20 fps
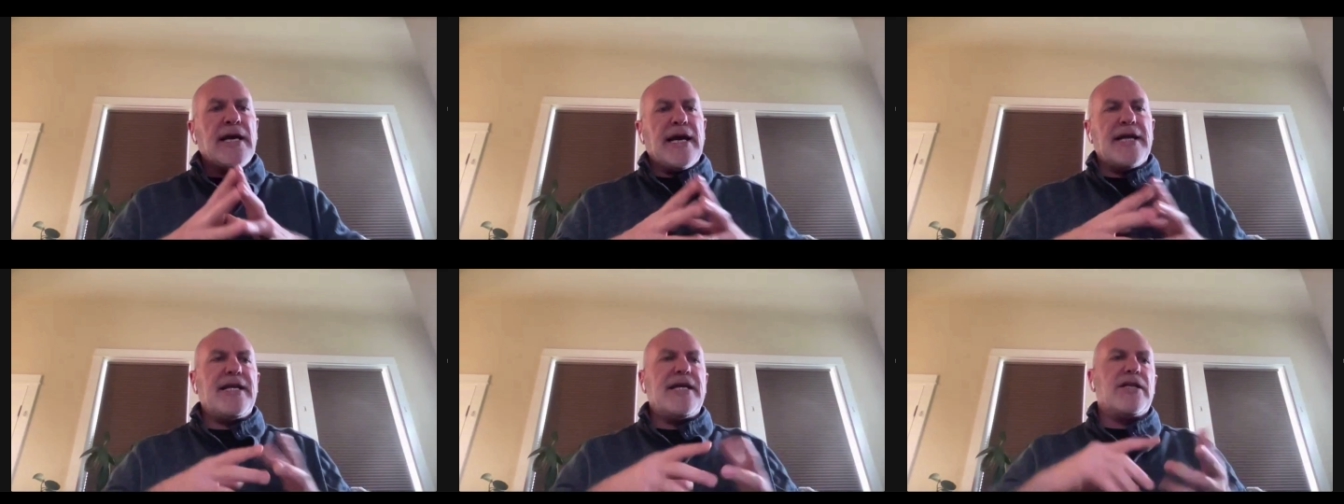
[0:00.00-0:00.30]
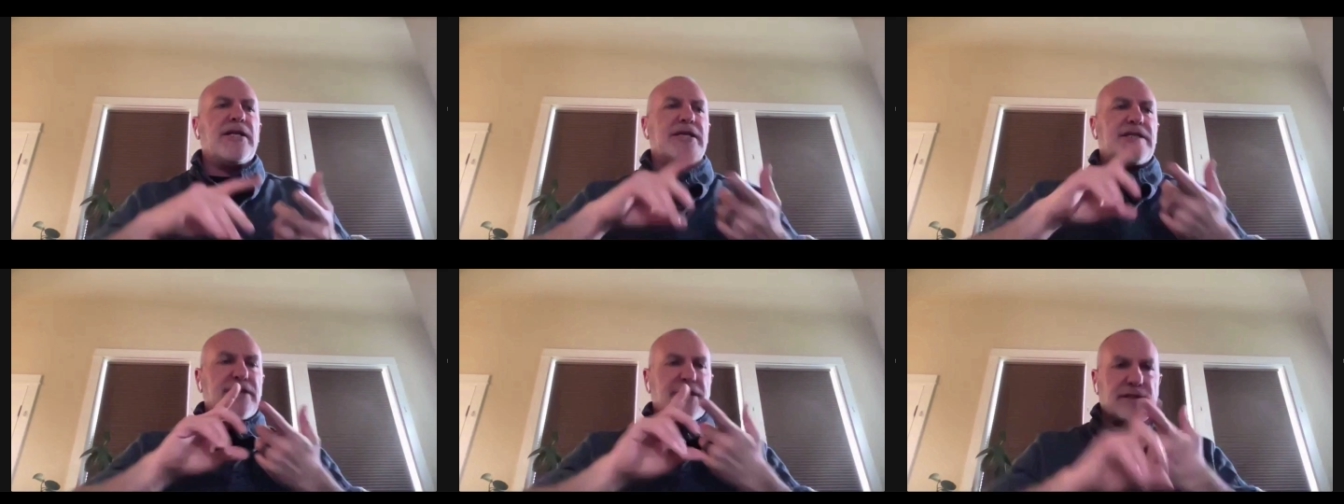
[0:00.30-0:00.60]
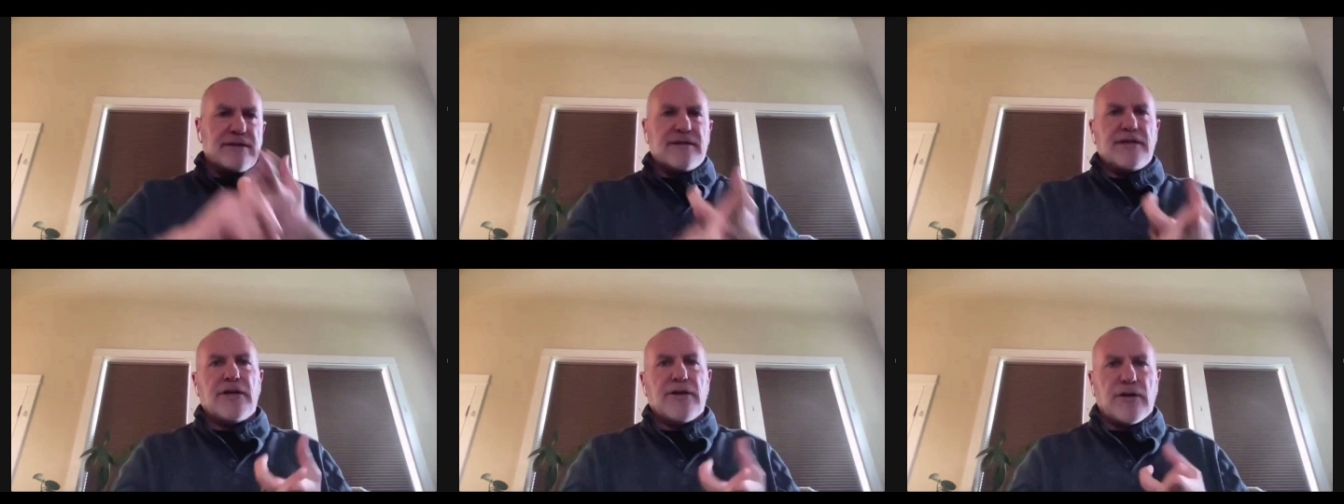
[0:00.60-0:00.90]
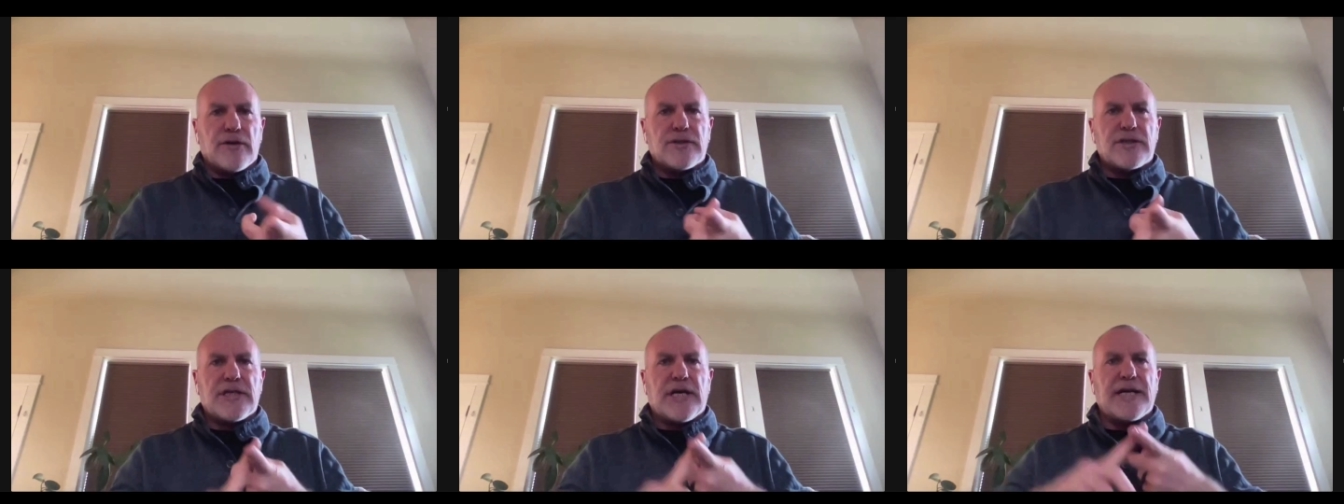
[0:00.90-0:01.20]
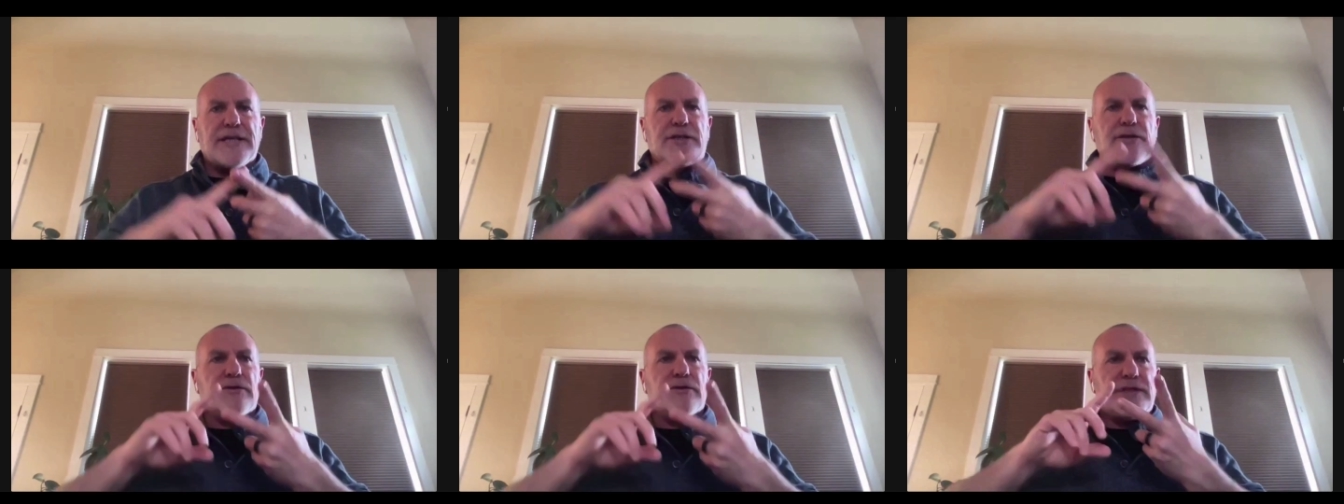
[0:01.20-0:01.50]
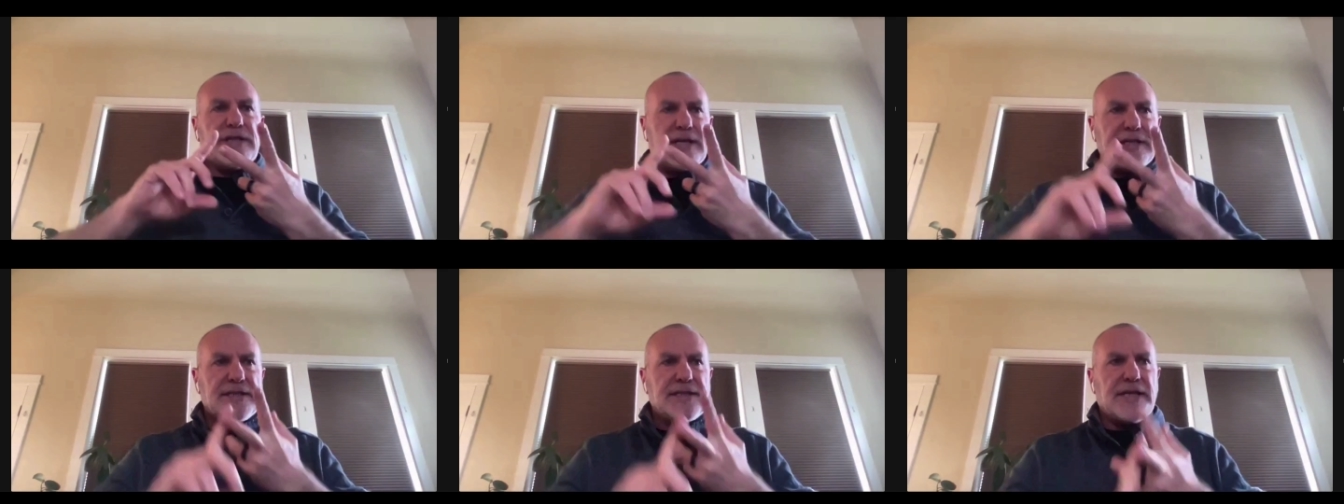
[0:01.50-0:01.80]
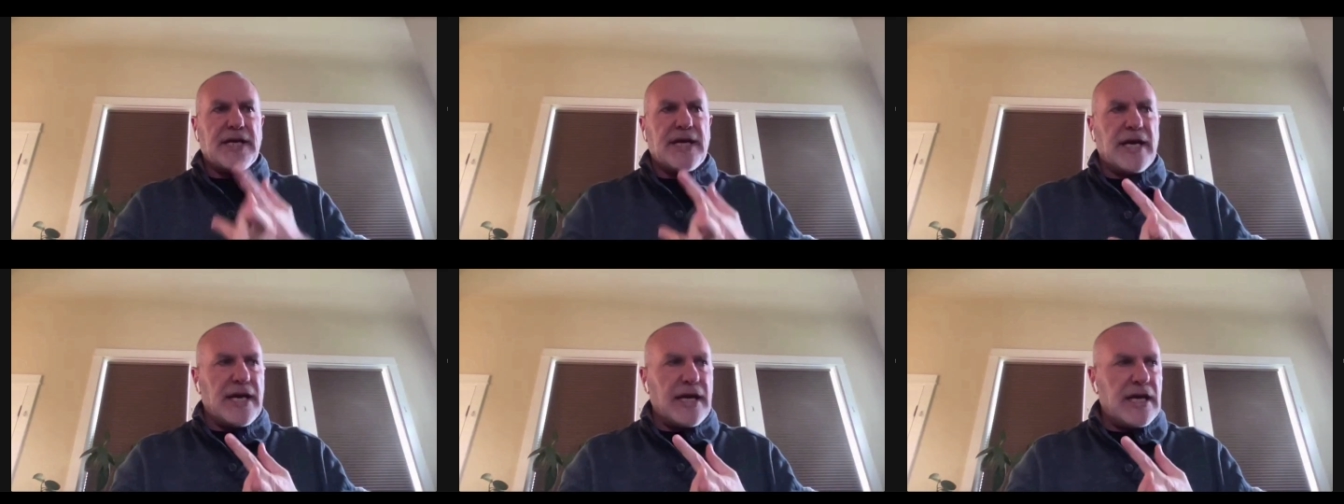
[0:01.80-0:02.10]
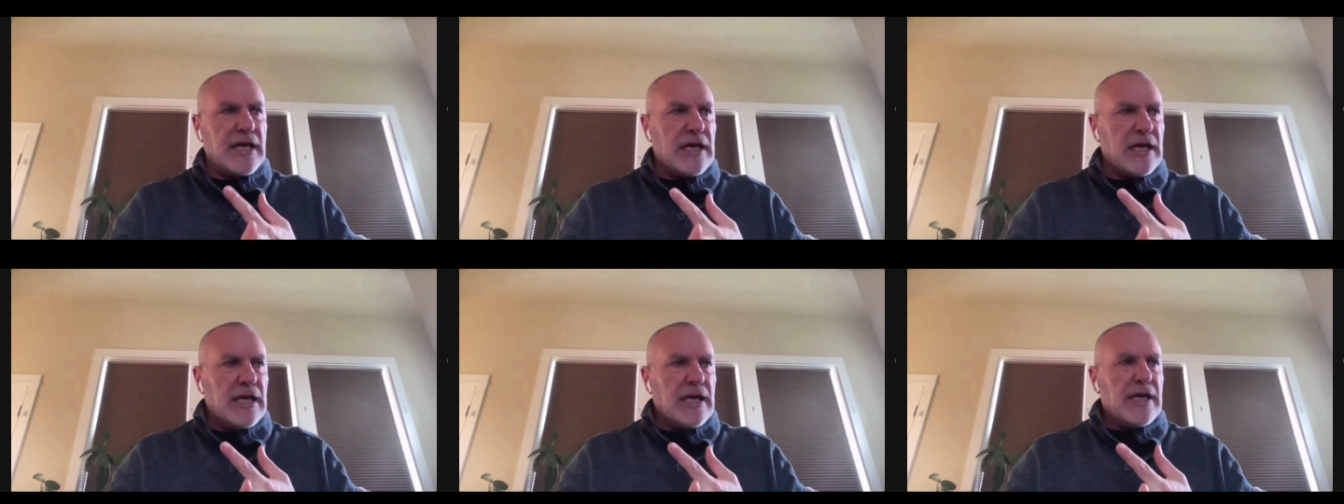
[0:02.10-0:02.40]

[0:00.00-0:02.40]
And he listed, Saito Sensei